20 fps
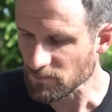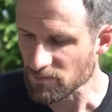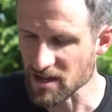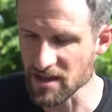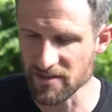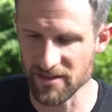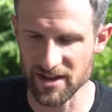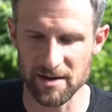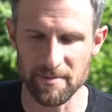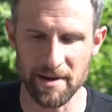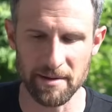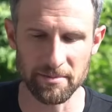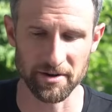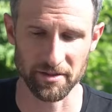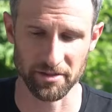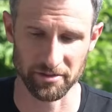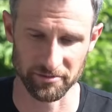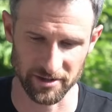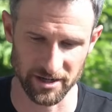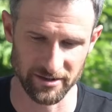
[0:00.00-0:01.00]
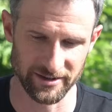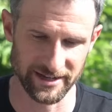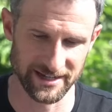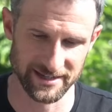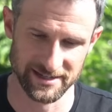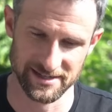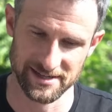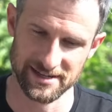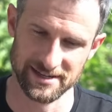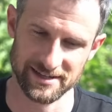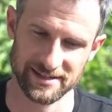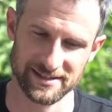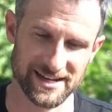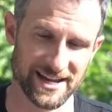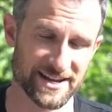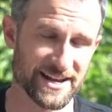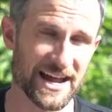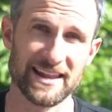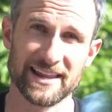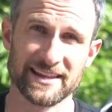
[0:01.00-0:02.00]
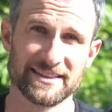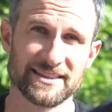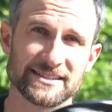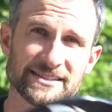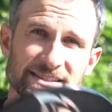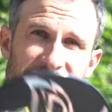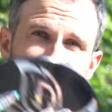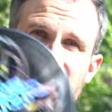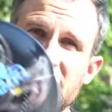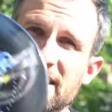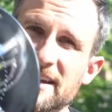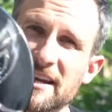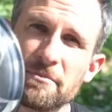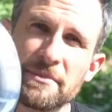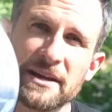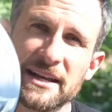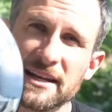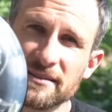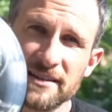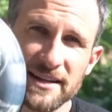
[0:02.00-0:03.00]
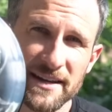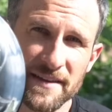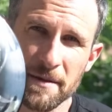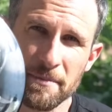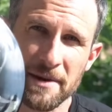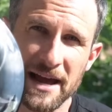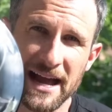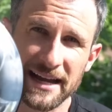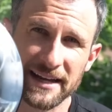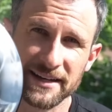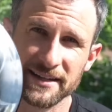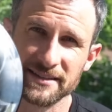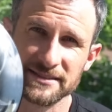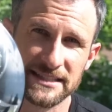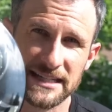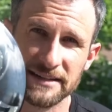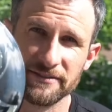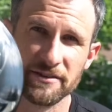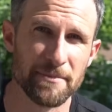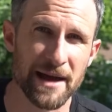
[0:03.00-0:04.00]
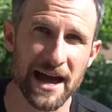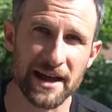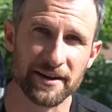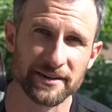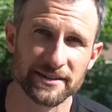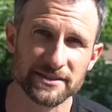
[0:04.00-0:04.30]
And then I'm able to throw it. This is going immediately in the bag. It doesn't even matter.